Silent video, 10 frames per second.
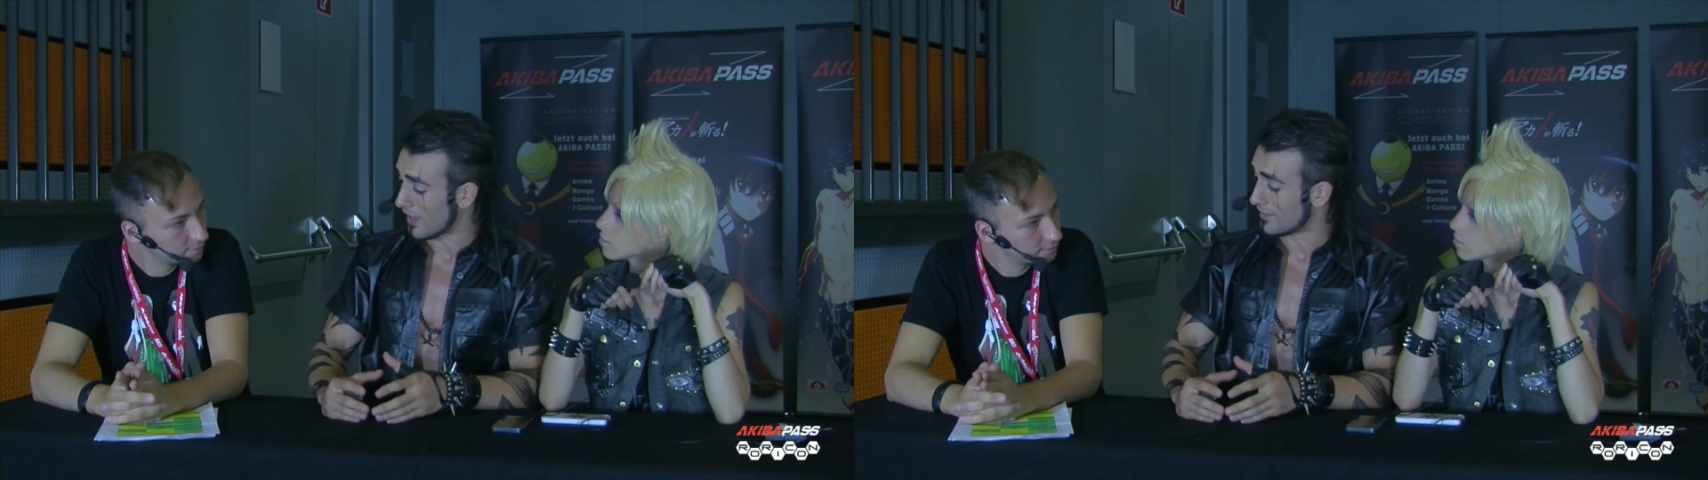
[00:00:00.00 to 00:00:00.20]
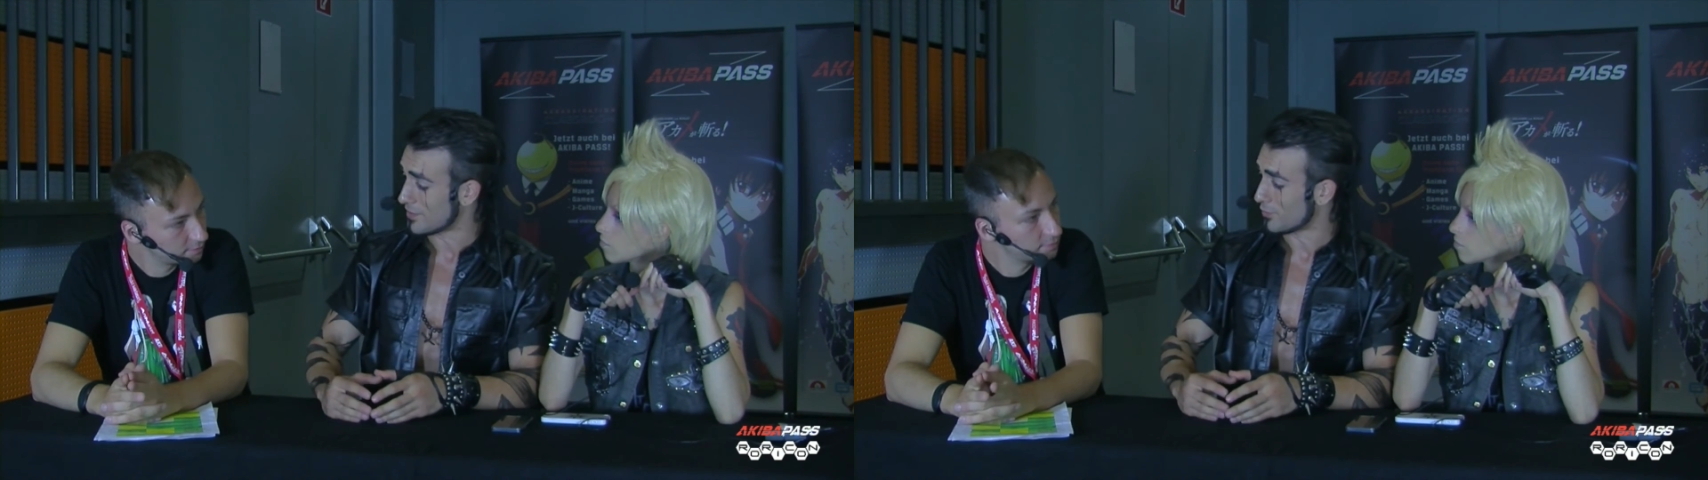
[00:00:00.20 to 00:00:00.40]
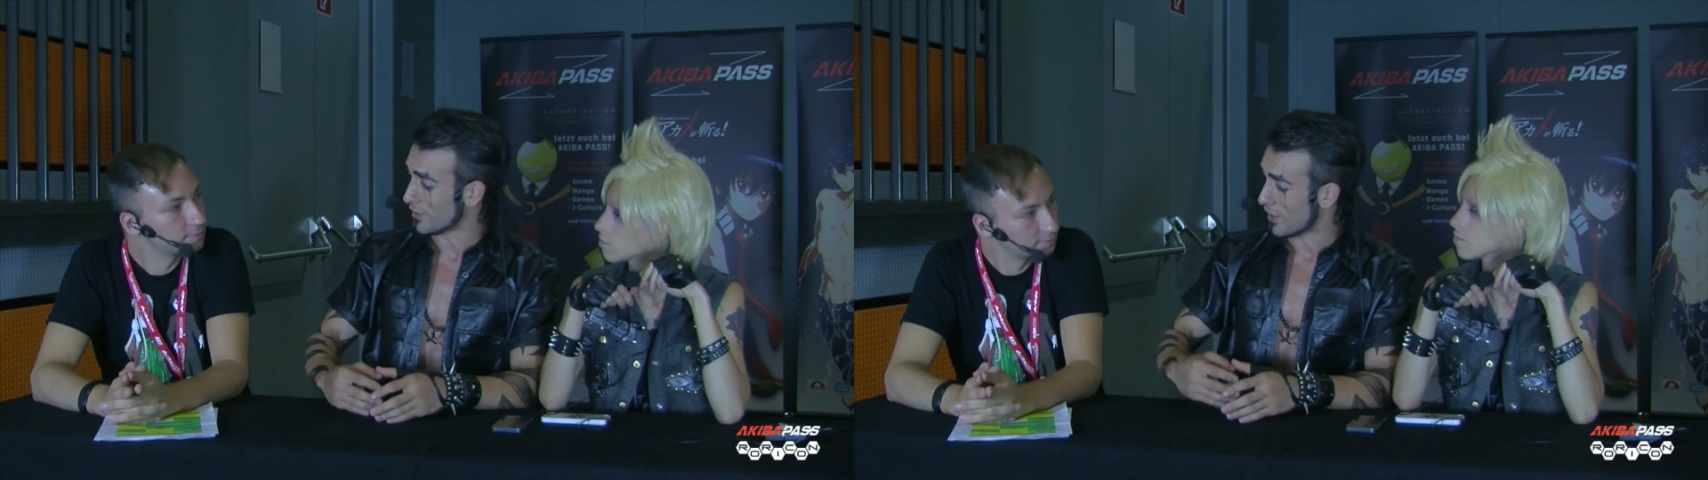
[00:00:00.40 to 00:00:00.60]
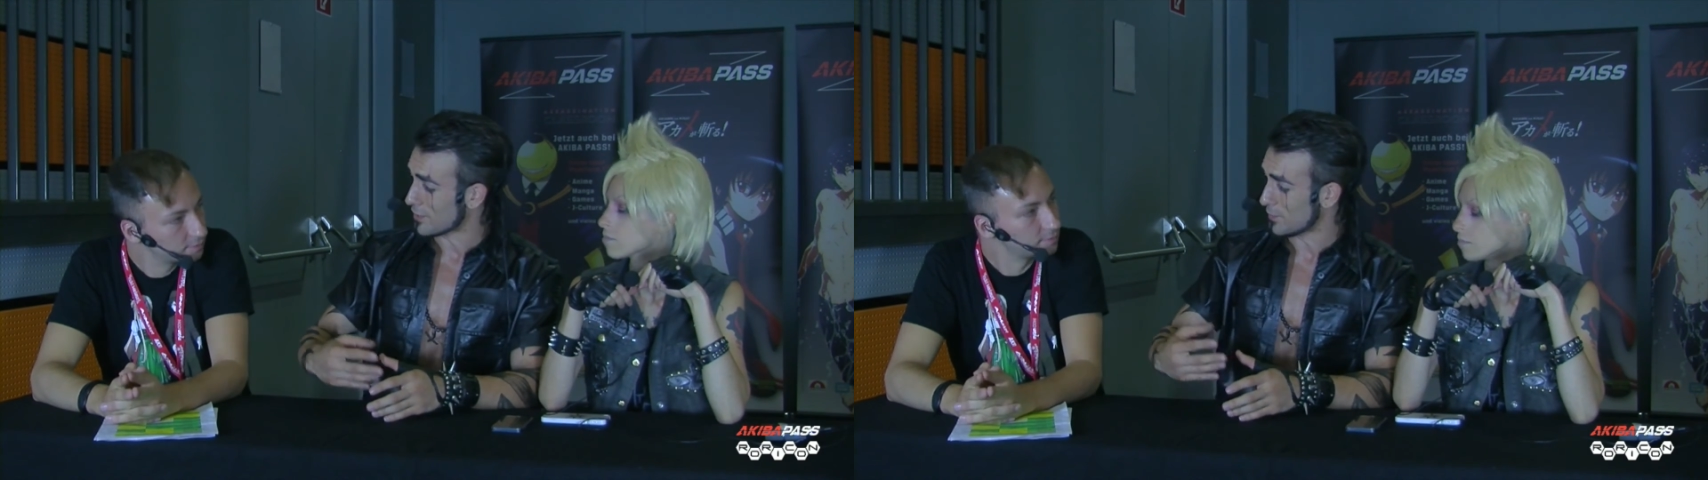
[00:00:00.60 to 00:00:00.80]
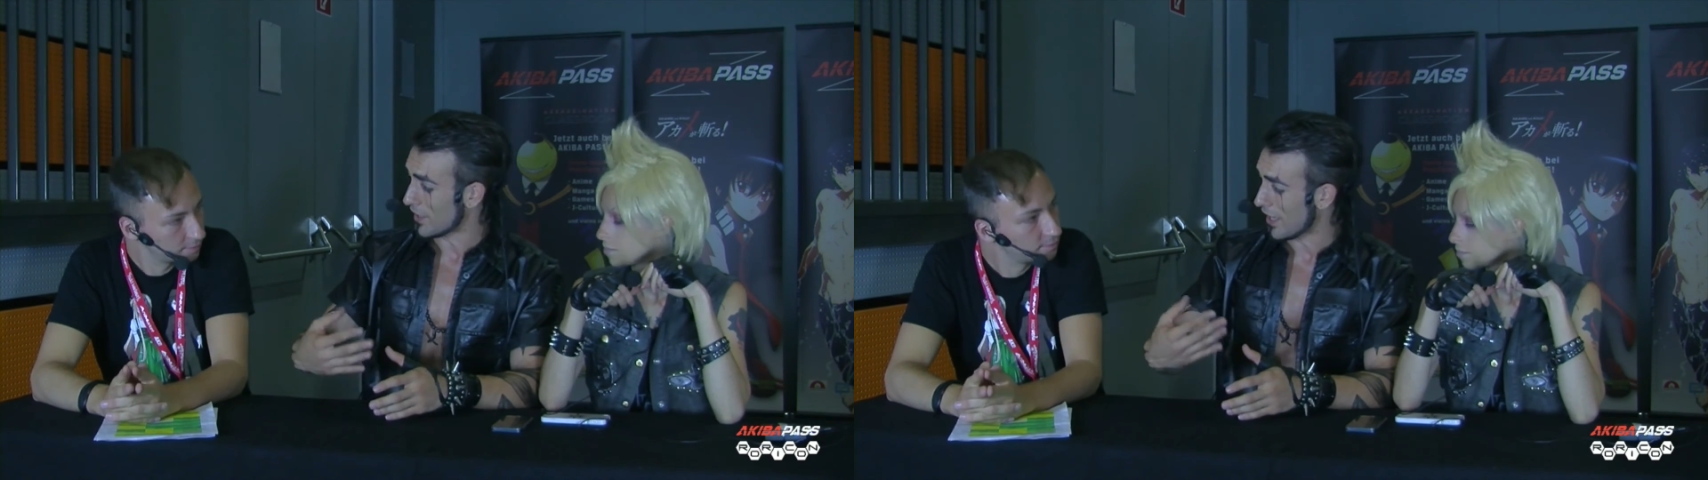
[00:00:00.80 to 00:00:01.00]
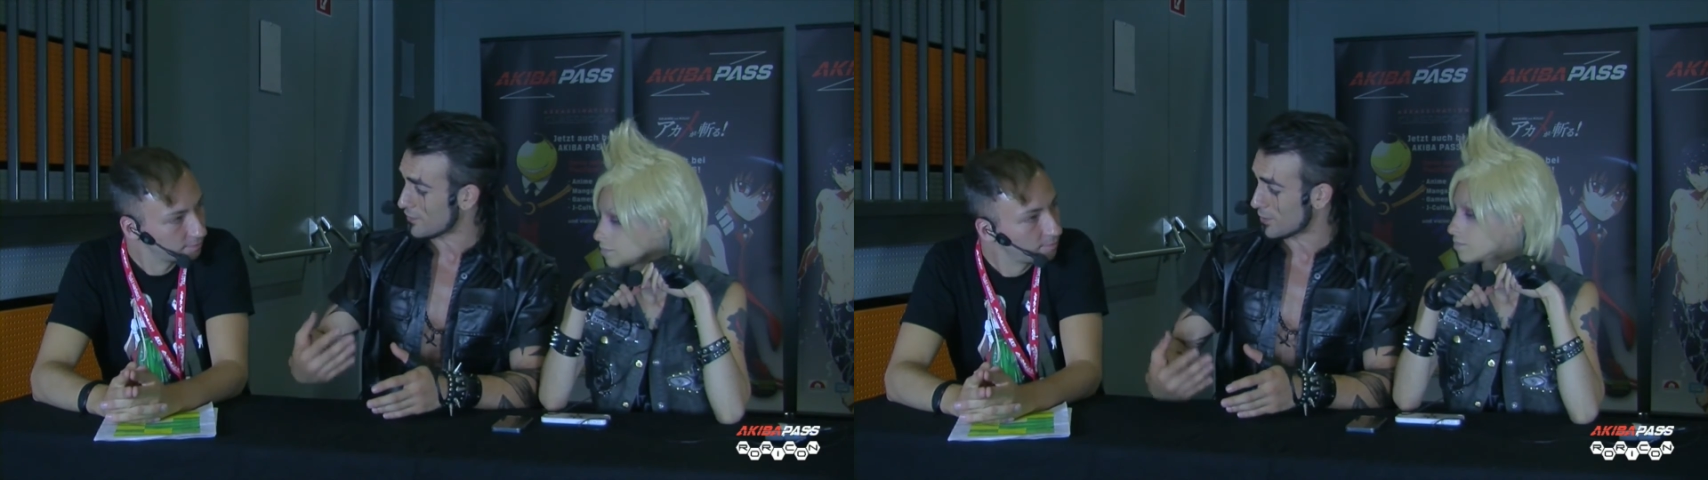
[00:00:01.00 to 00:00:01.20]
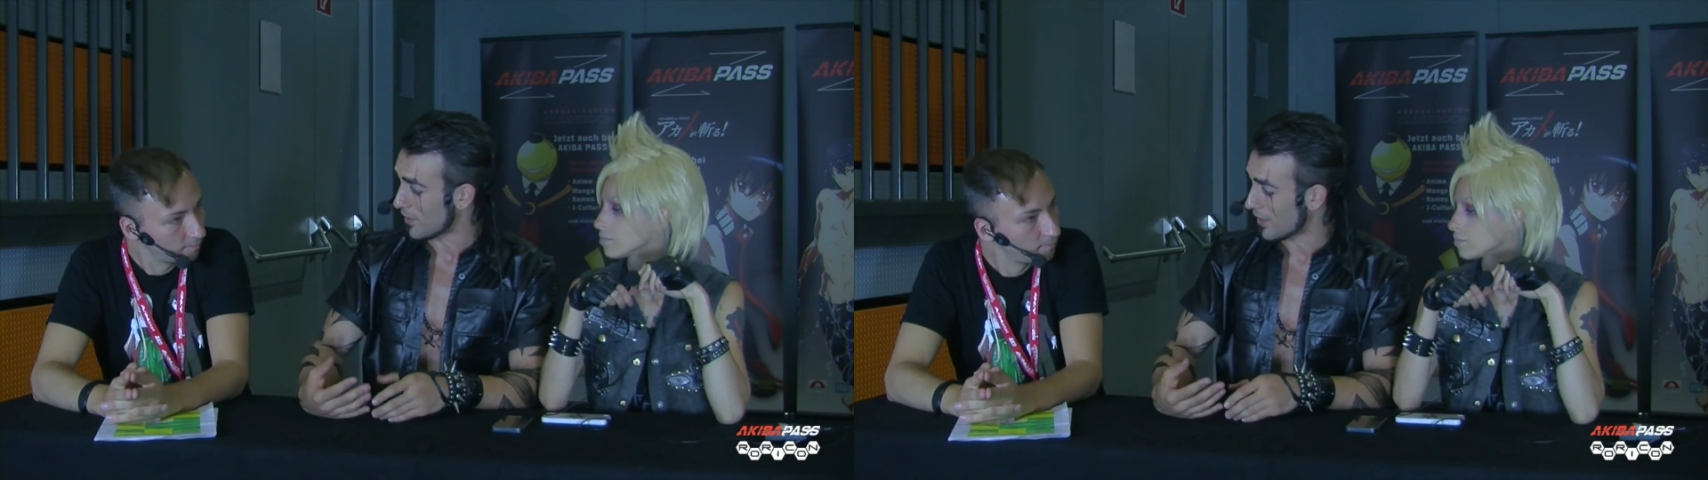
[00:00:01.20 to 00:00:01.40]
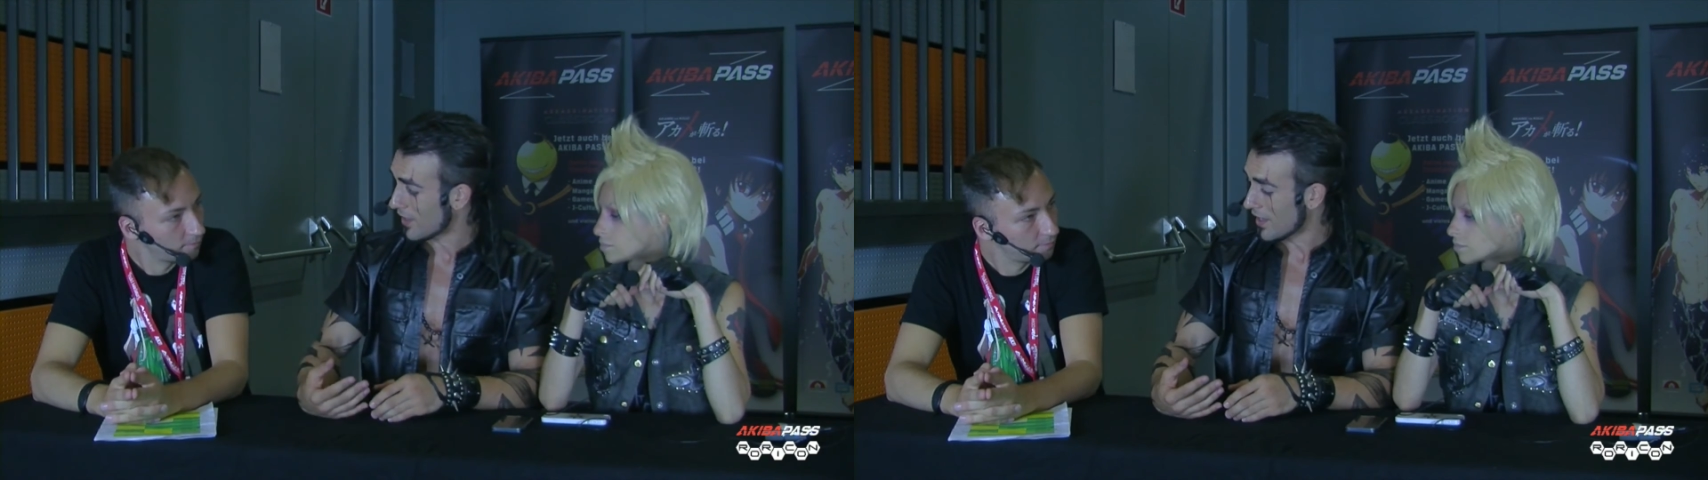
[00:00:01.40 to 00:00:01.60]
And this is what cosplay gave to
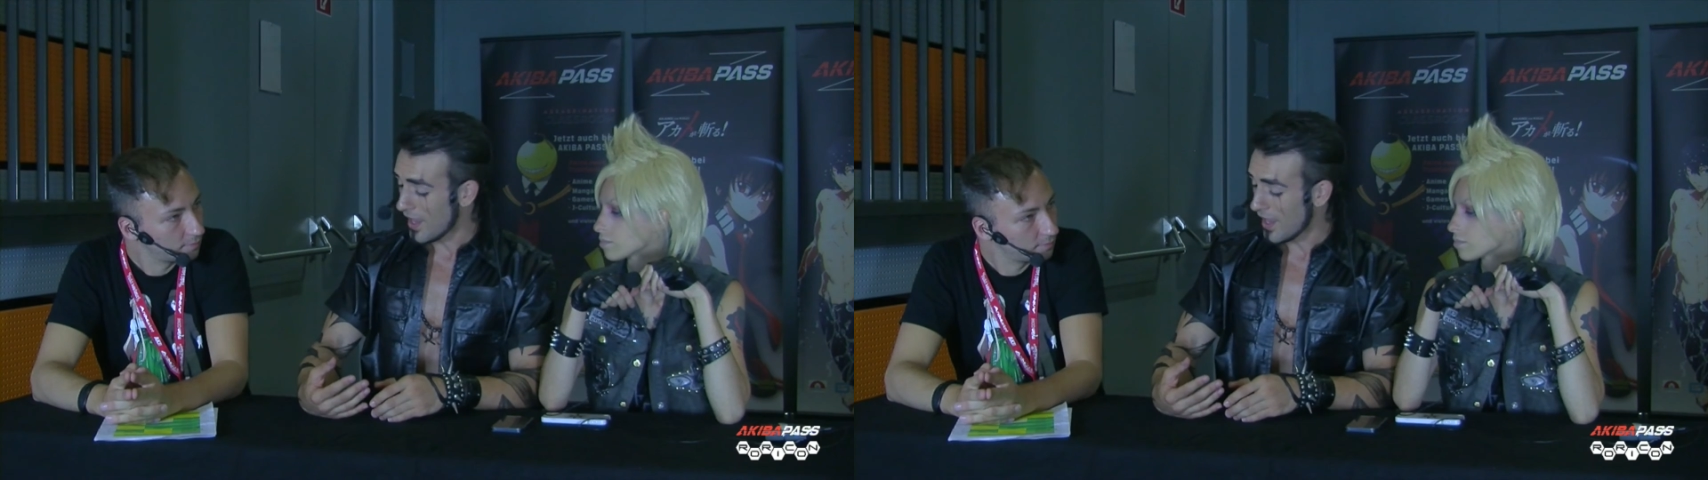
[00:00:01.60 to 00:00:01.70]
me.